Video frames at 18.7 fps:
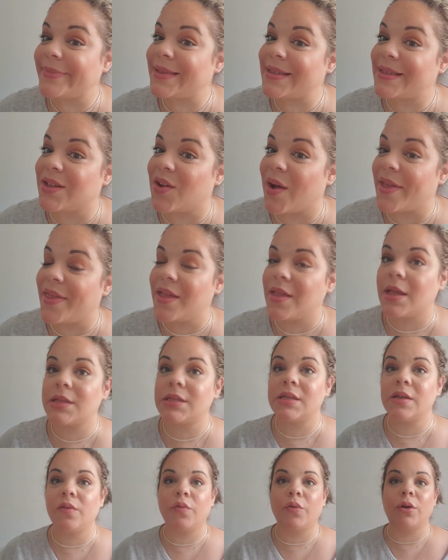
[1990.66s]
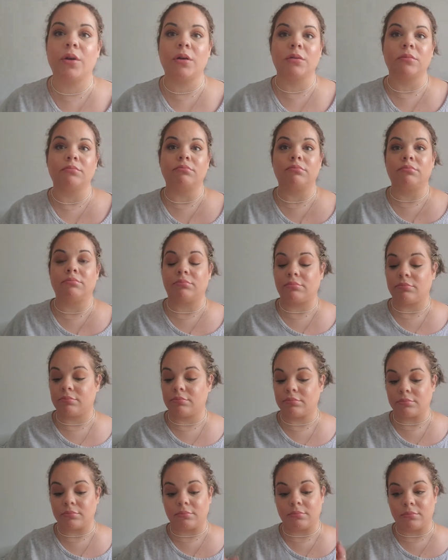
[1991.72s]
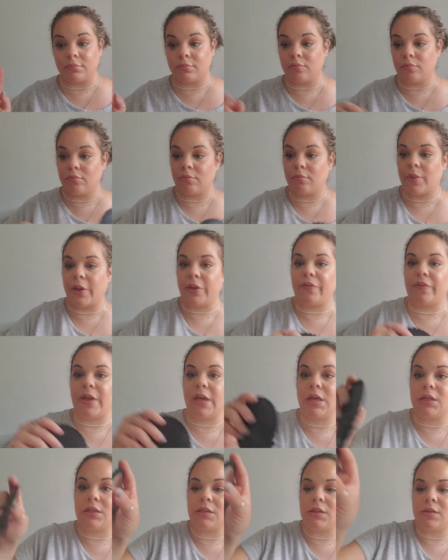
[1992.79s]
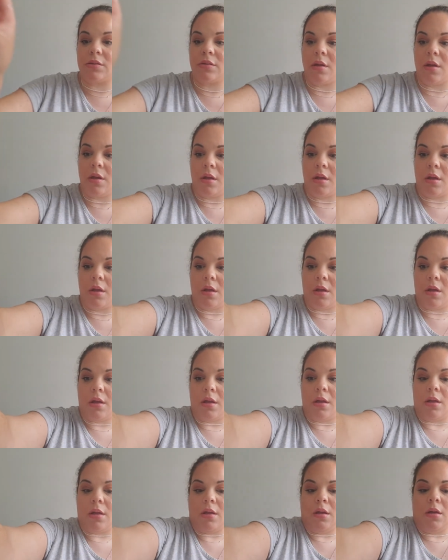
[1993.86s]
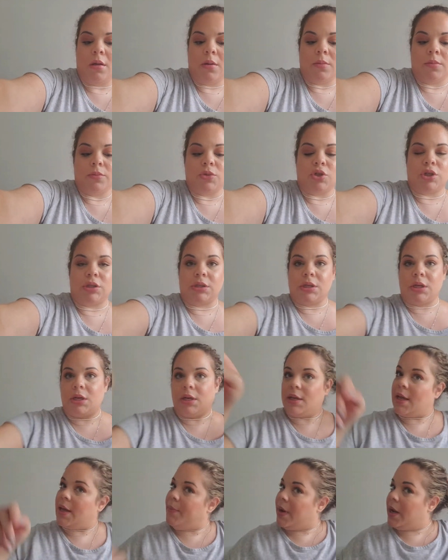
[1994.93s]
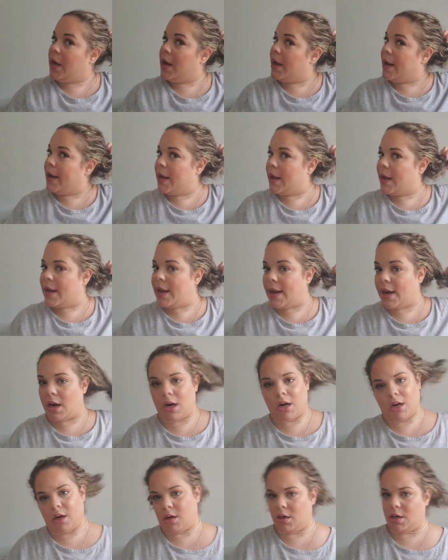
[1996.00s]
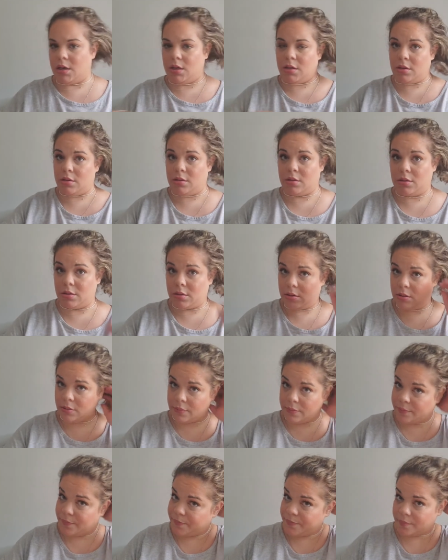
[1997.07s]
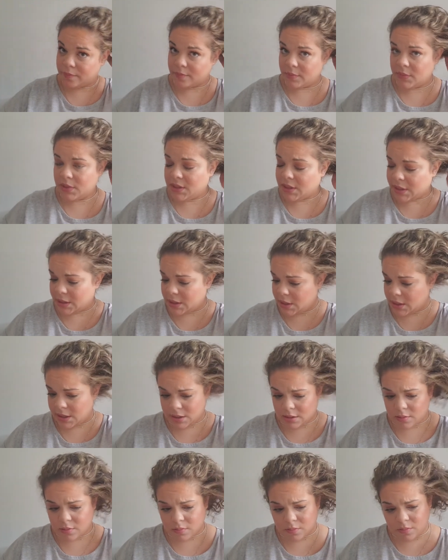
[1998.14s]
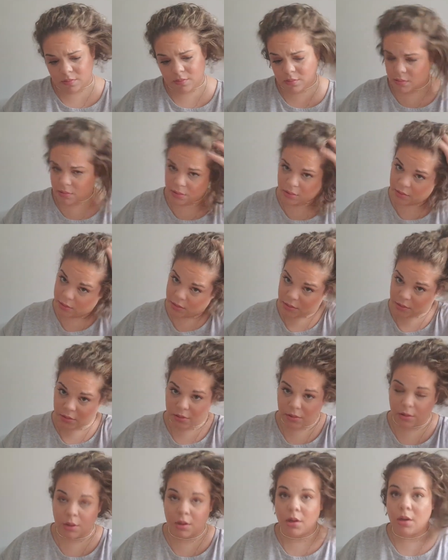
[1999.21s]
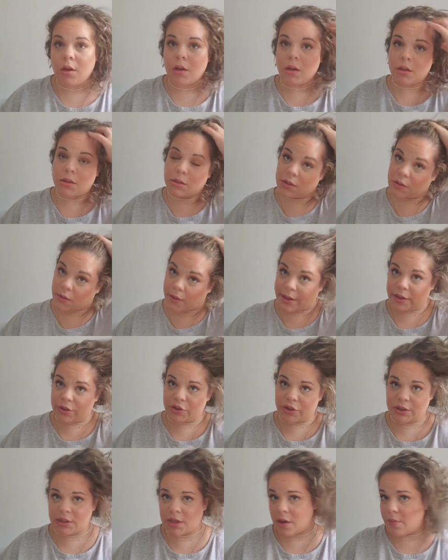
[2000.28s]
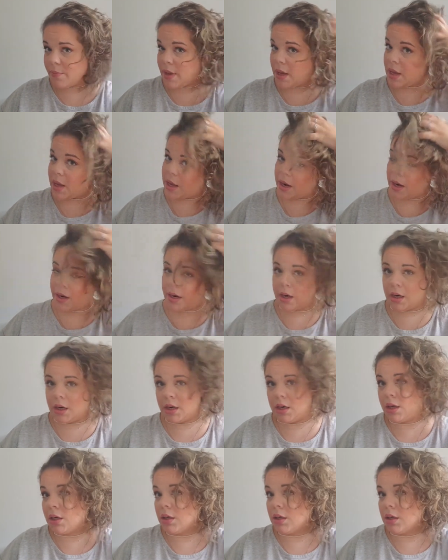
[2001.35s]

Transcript: So I think that's it for my face. Just gonna get my hair done now. Ugh. So I just cut my hair